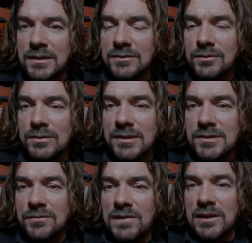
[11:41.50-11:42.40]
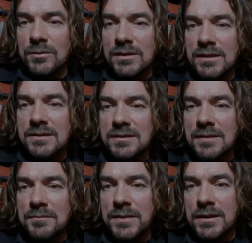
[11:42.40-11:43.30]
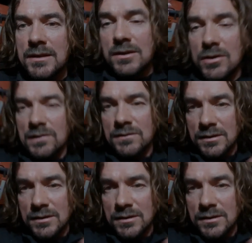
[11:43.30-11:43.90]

doing it as frequently as them, or